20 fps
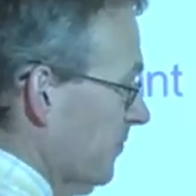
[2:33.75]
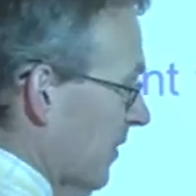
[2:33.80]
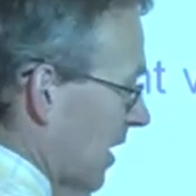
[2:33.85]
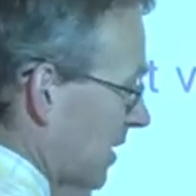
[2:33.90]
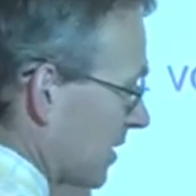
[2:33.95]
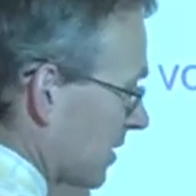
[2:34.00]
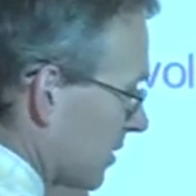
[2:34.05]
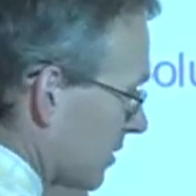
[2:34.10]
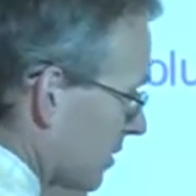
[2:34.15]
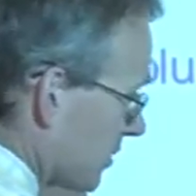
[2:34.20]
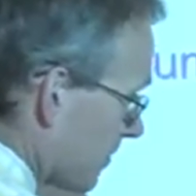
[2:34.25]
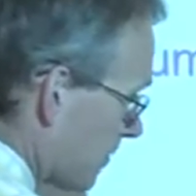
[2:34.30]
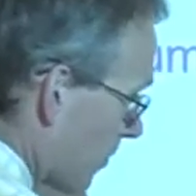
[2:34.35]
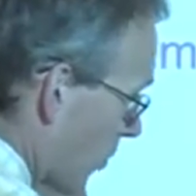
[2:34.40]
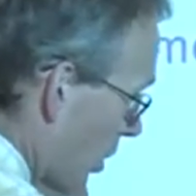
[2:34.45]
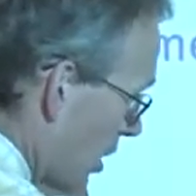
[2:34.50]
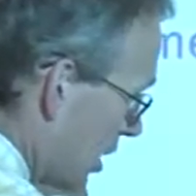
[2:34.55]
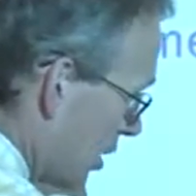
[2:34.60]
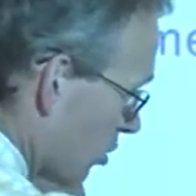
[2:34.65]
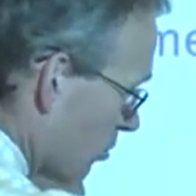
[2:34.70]
and then the
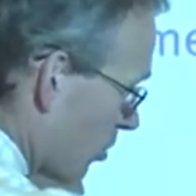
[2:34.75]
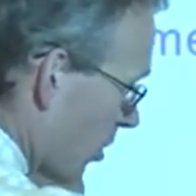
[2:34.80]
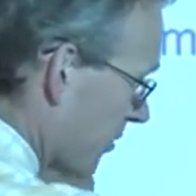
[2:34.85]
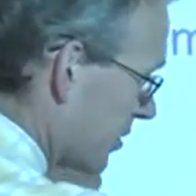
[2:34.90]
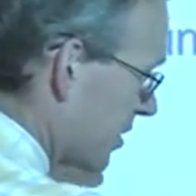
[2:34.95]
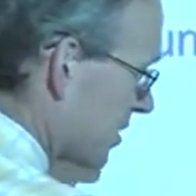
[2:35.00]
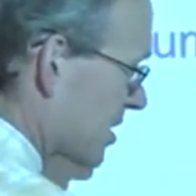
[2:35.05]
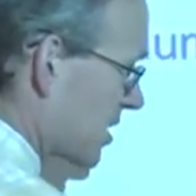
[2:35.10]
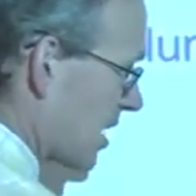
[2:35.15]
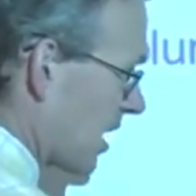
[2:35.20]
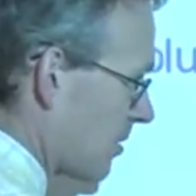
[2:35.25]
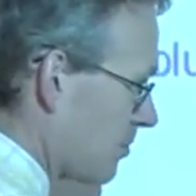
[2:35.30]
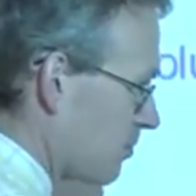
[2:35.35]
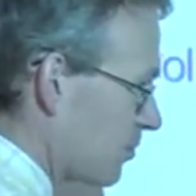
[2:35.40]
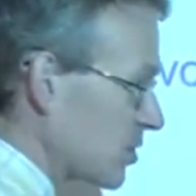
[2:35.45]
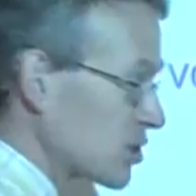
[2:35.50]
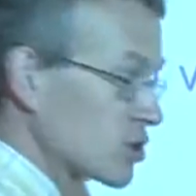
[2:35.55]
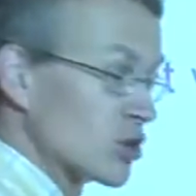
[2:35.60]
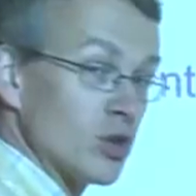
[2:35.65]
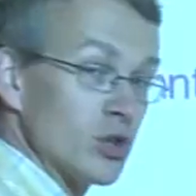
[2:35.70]
volume of the
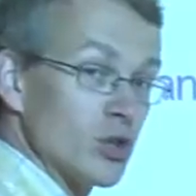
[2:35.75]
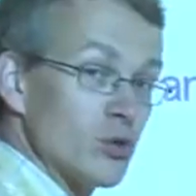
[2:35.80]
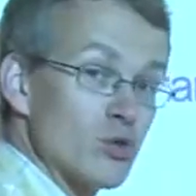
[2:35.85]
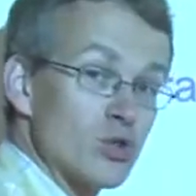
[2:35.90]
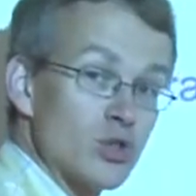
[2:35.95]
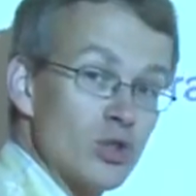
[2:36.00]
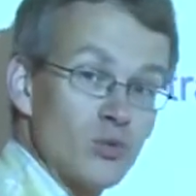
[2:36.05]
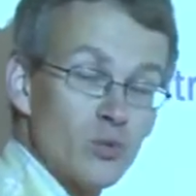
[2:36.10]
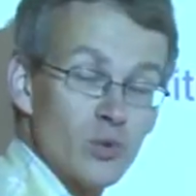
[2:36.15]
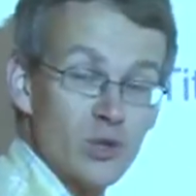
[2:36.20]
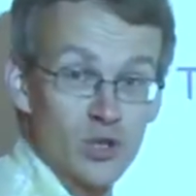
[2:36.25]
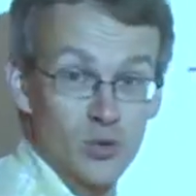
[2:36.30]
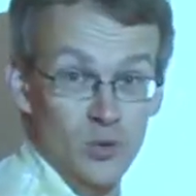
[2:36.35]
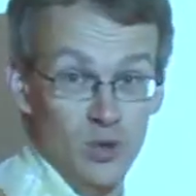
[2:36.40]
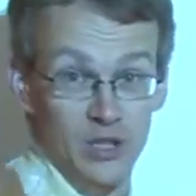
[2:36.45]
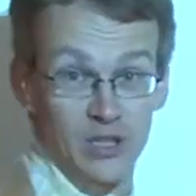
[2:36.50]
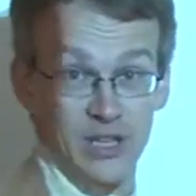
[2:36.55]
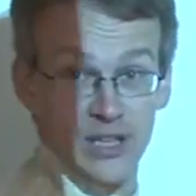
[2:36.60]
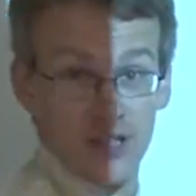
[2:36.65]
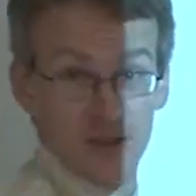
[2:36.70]
sample solution which
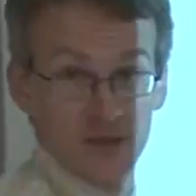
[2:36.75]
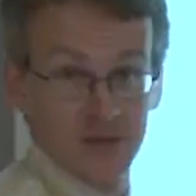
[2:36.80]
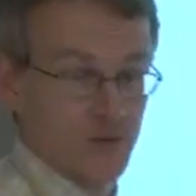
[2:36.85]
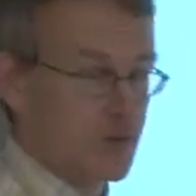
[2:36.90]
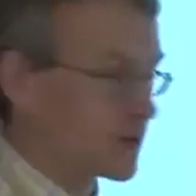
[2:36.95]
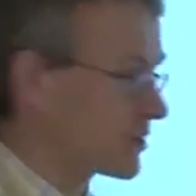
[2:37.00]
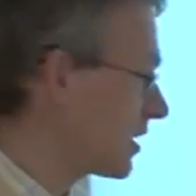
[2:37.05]
was taken for